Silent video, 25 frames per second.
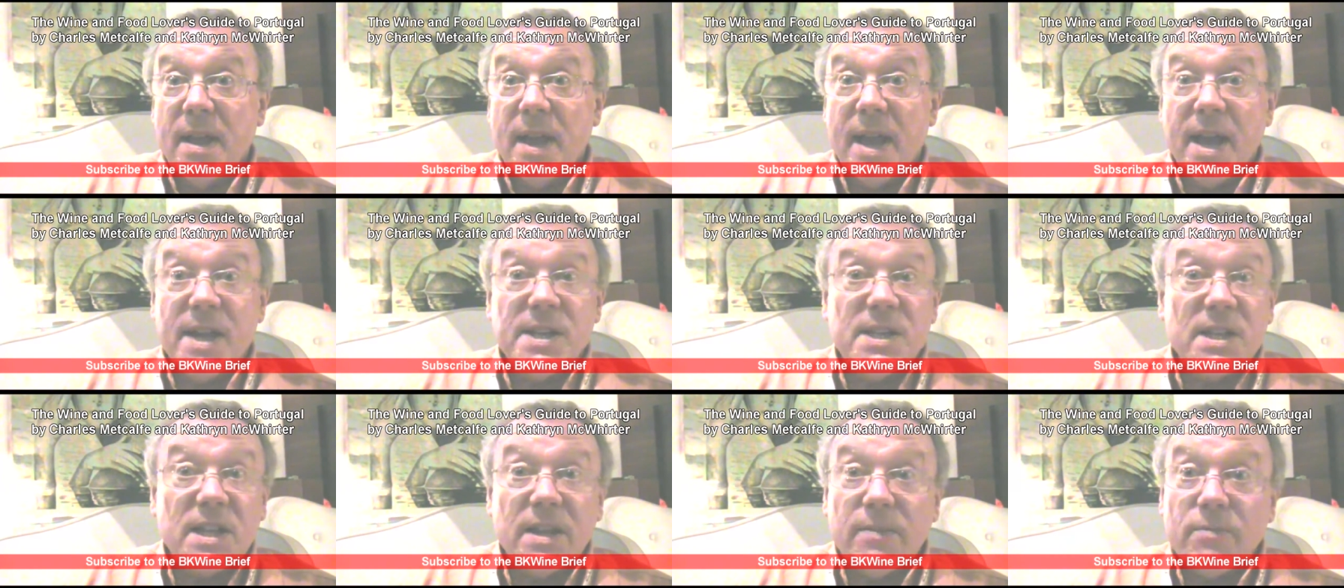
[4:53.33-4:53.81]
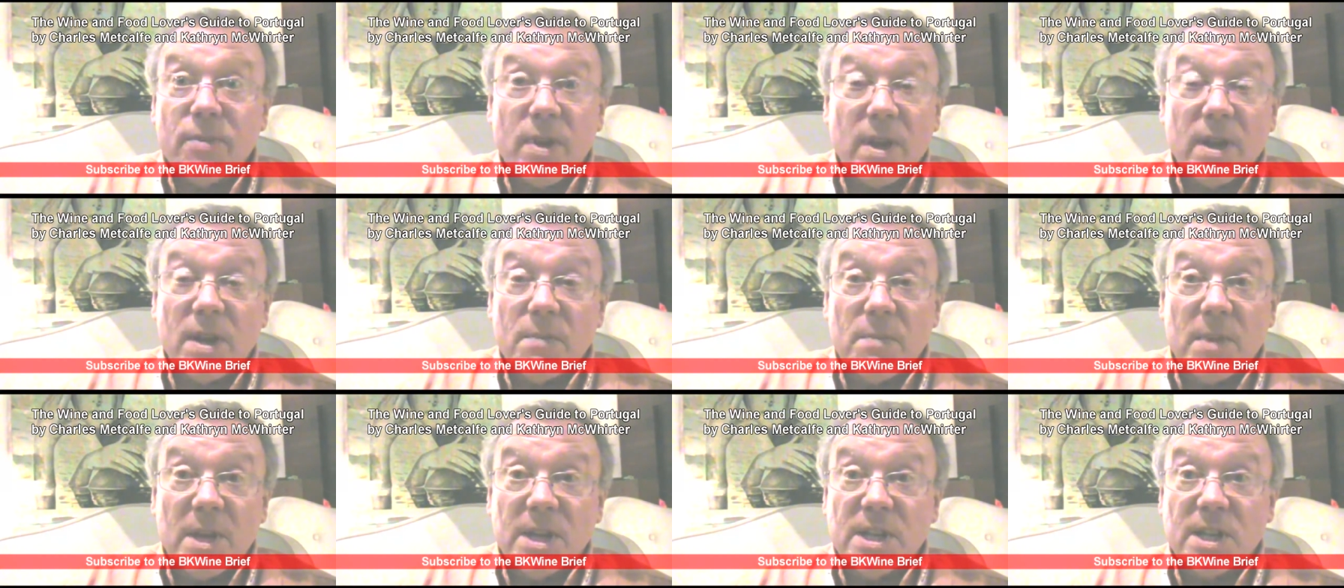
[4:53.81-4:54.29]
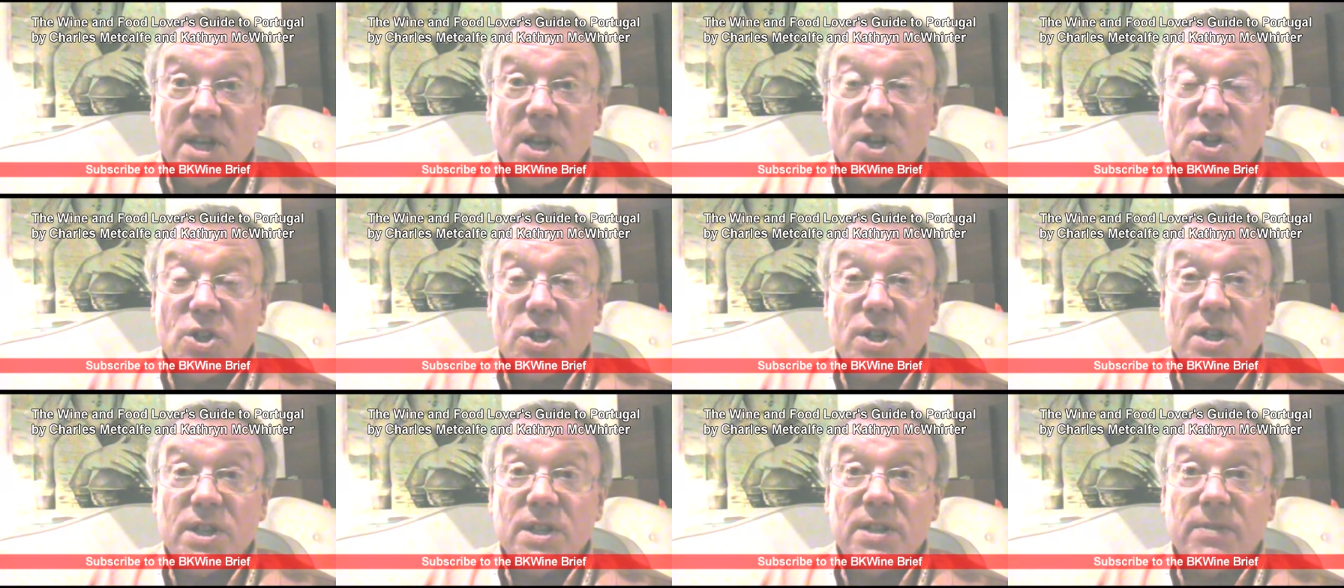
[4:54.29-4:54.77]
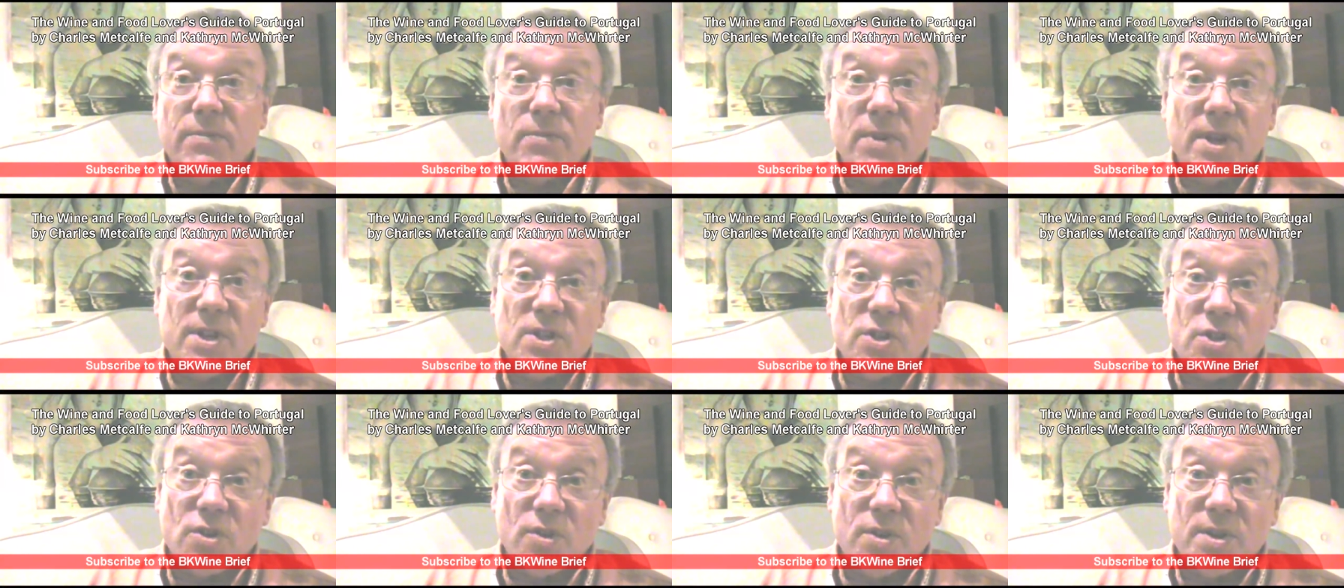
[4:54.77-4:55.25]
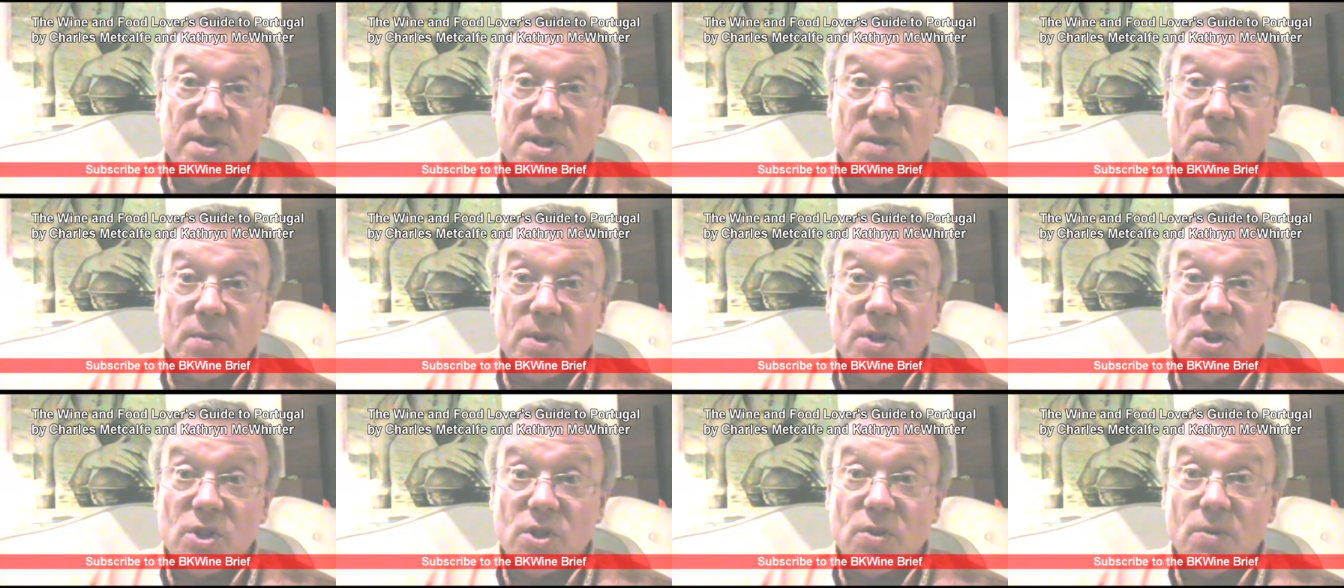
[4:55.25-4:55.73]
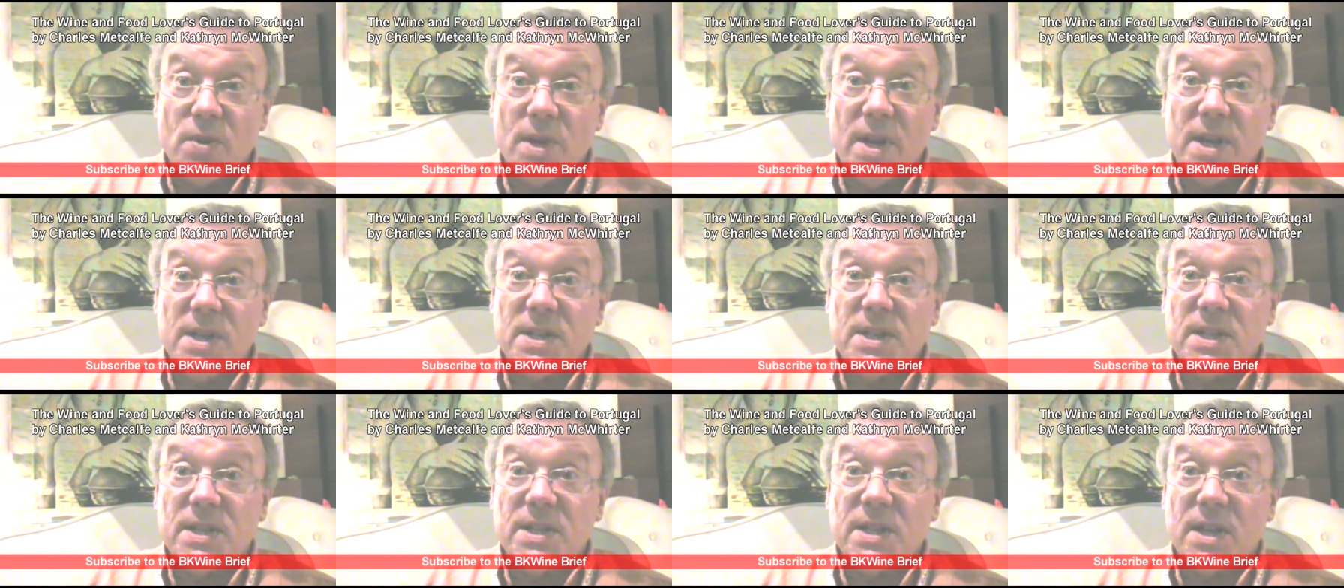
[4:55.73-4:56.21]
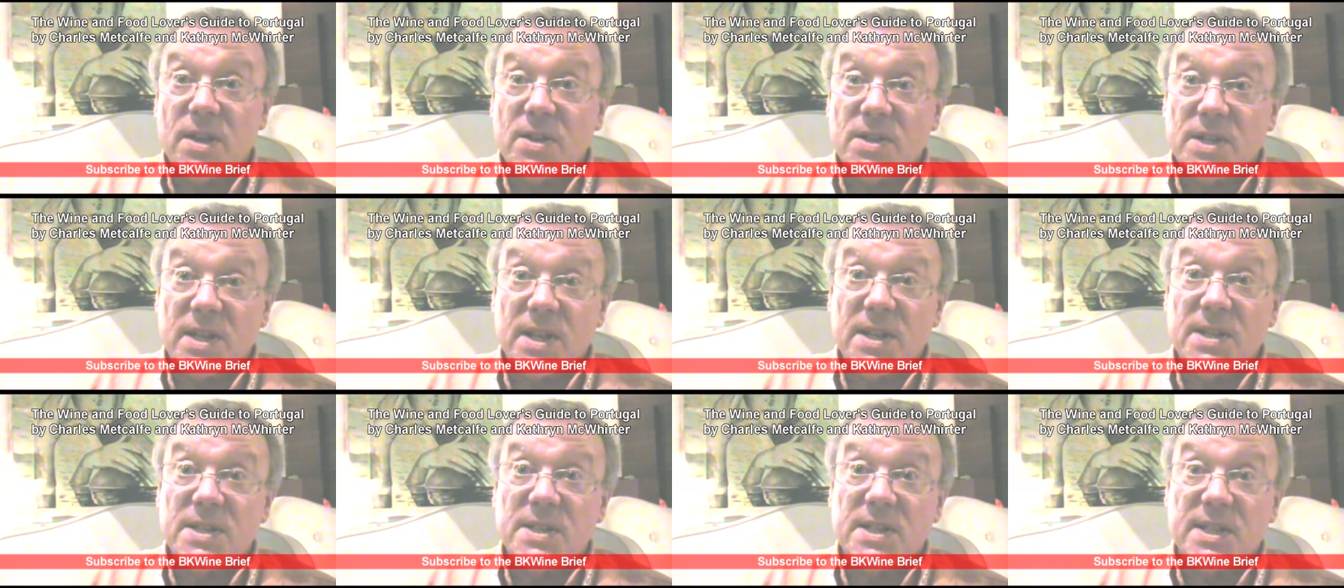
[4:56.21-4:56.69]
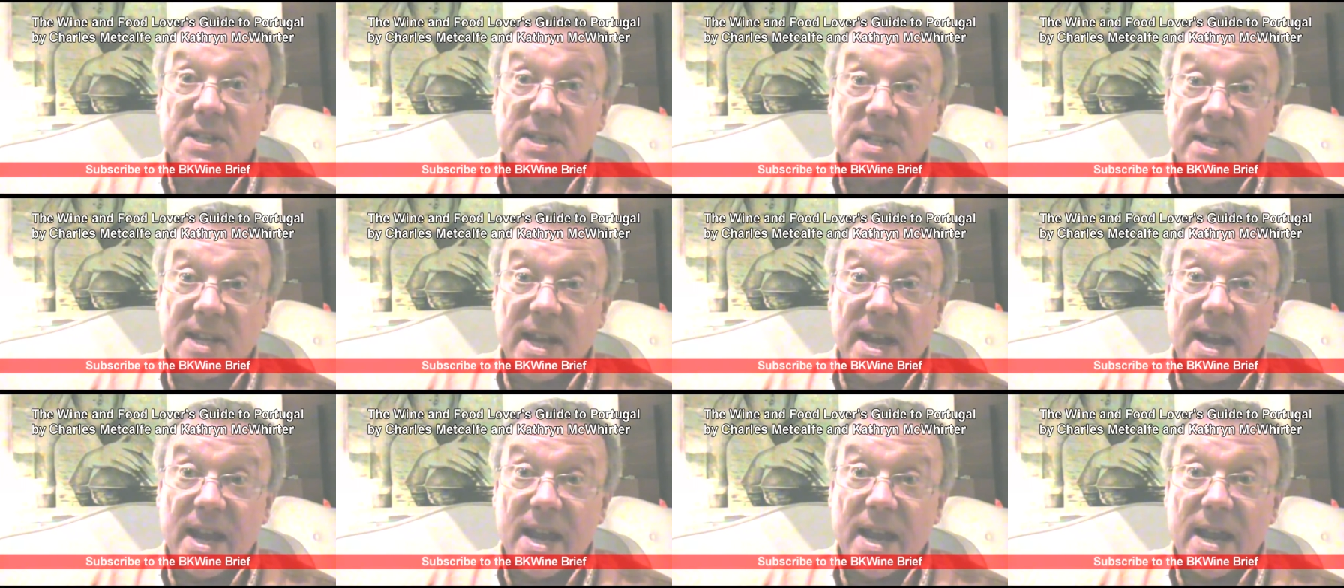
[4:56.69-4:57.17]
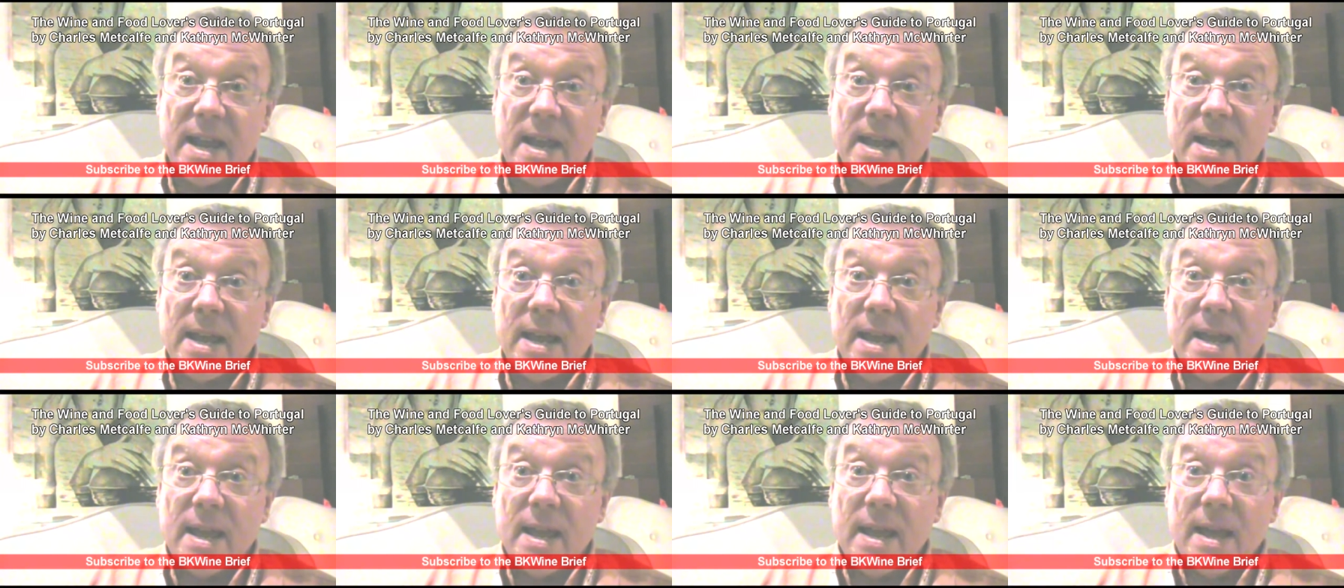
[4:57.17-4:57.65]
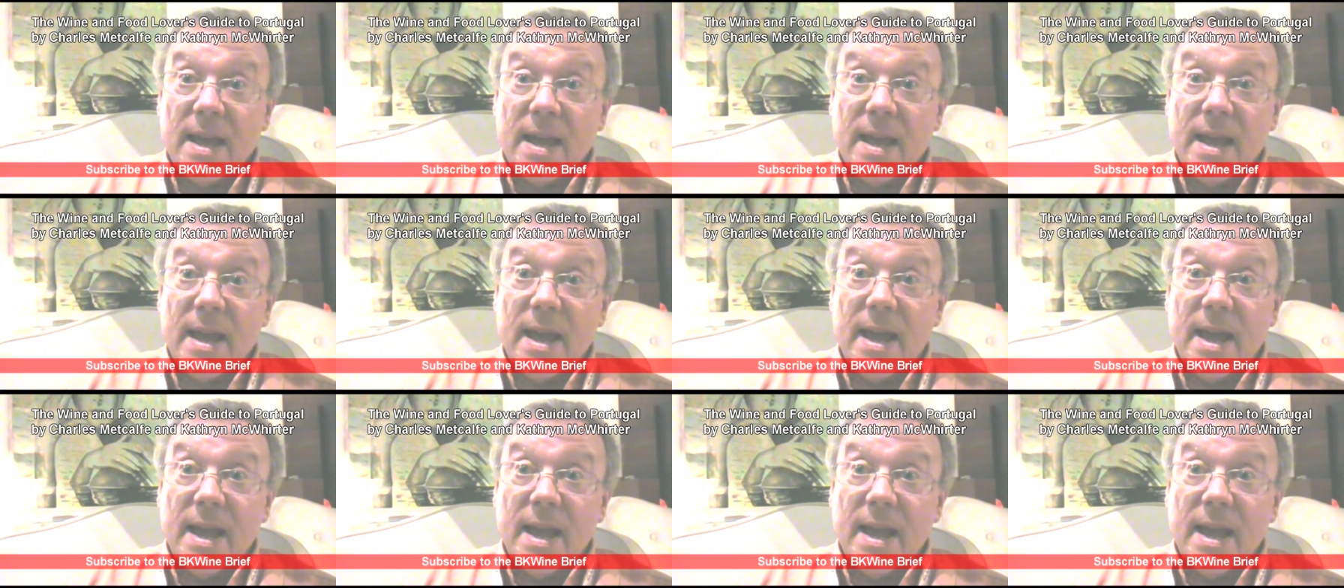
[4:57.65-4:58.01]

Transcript: and to give recommendations of restaurants at which to eat and hotels to stay. Mm.